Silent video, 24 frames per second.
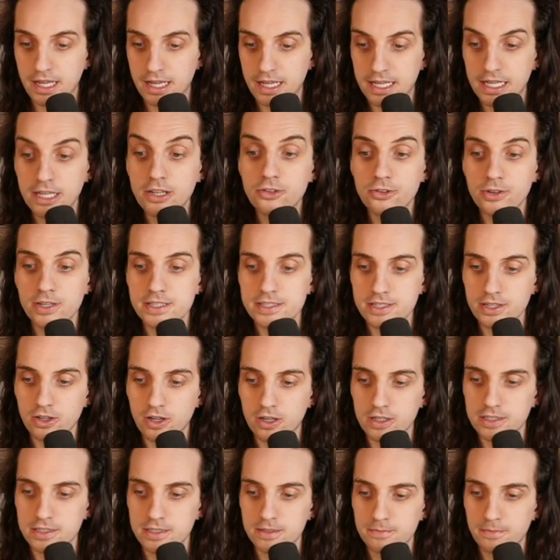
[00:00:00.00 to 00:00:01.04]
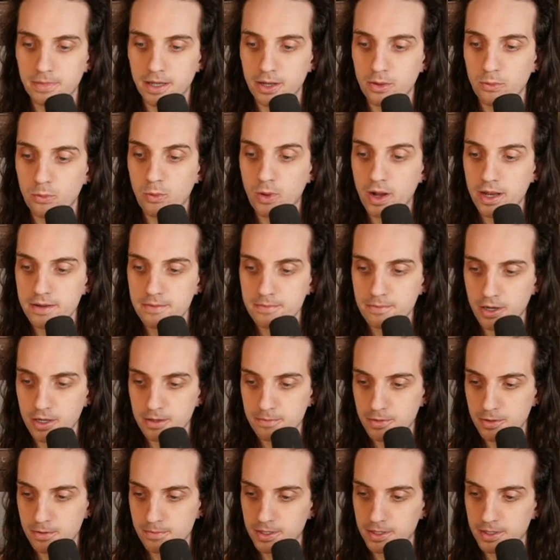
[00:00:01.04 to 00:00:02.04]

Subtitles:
increasing oxygen by 1 part per